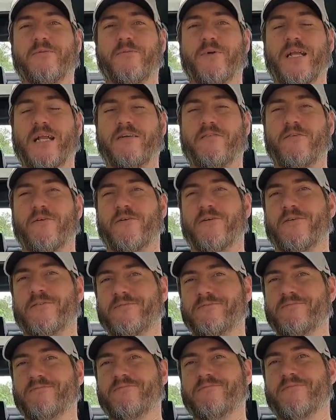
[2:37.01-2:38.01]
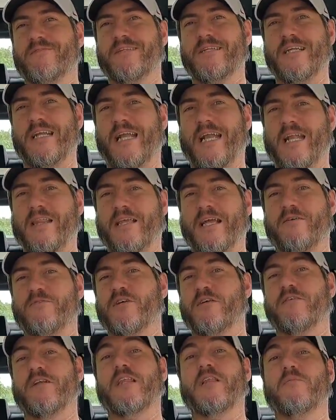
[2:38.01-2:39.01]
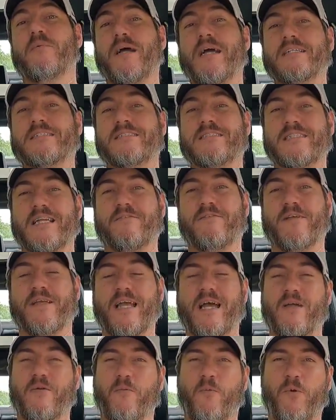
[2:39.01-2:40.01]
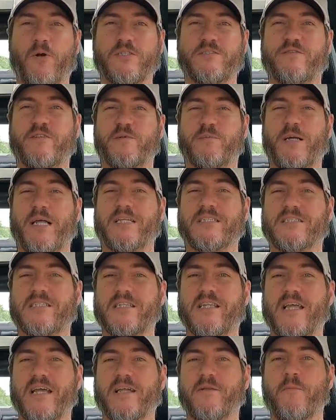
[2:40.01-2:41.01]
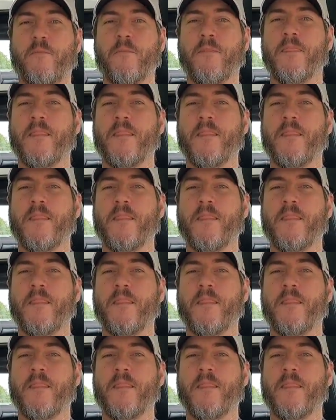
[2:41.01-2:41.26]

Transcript: Whenever anything I've driven in the past has definitely gotten worse fuel mileage than that.